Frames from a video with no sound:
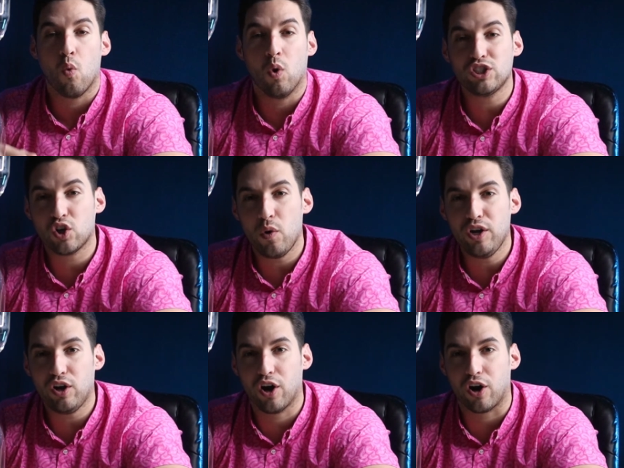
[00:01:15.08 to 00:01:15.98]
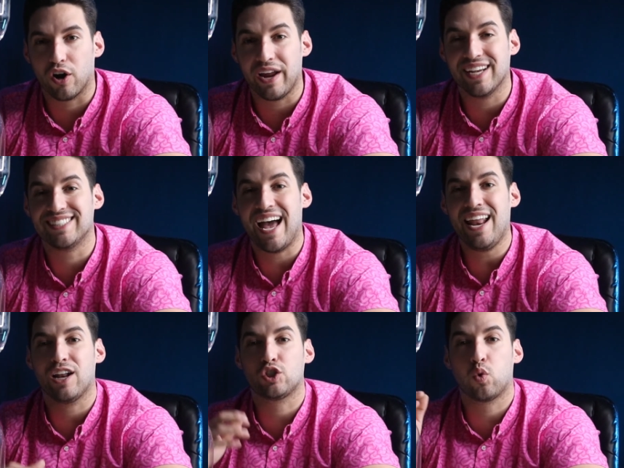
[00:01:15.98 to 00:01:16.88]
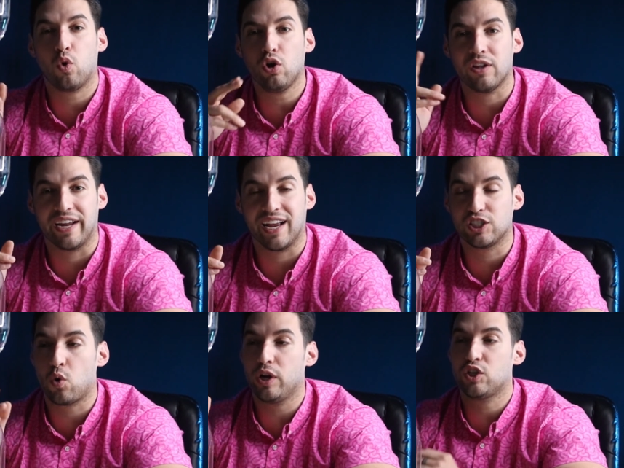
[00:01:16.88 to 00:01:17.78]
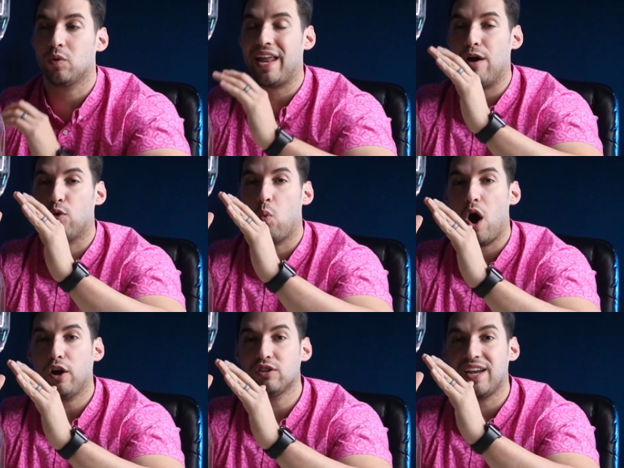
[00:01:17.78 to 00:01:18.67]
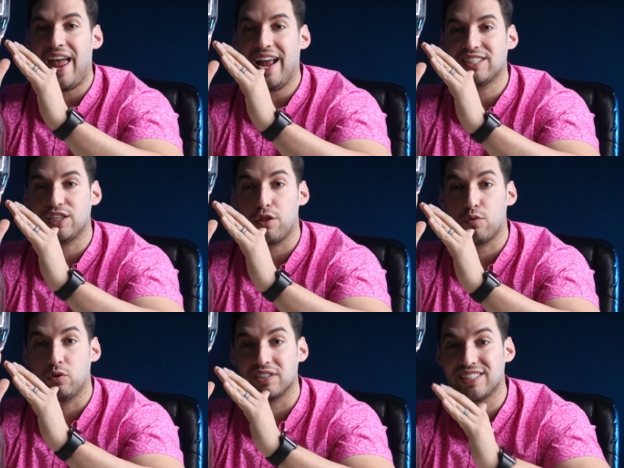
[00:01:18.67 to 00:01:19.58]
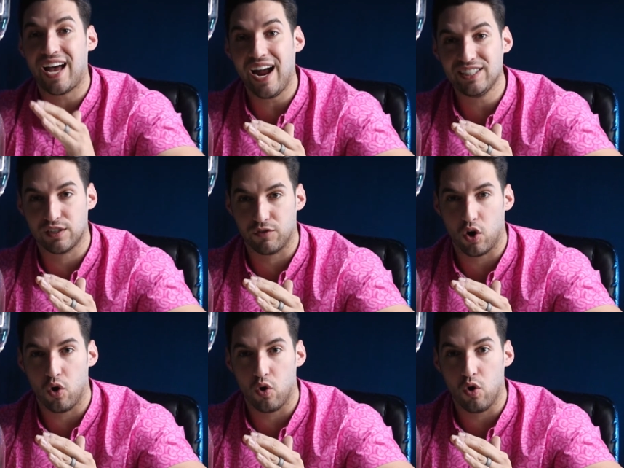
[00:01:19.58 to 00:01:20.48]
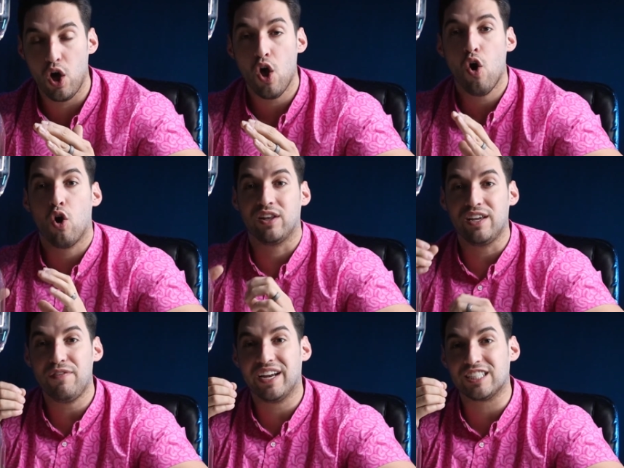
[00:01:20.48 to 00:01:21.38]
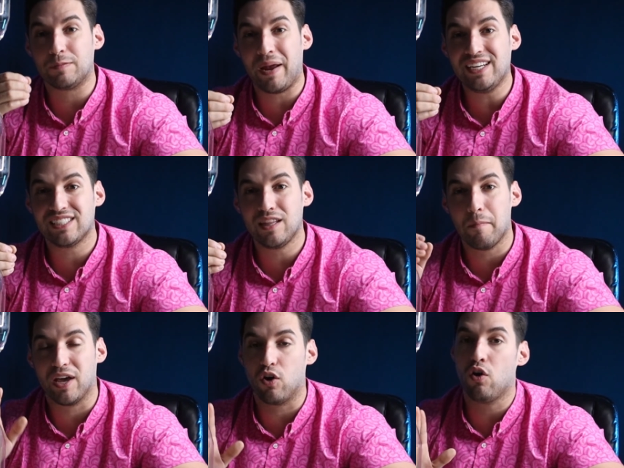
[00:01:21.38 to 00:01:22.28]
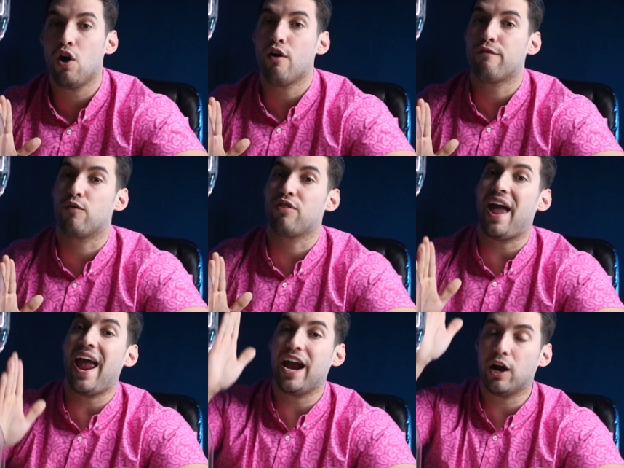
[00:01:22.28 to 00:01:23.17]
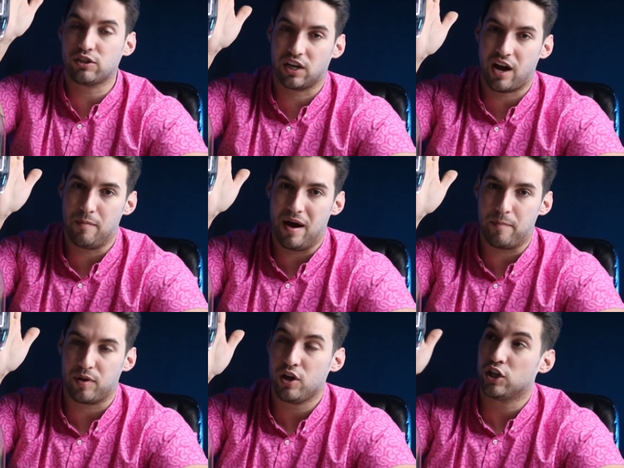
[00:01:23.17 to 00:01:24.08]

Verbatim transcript: What's going to occur is that twirling is going to allow the water to exit through the sides of the hole, leaving a space in the middle for the air to come up.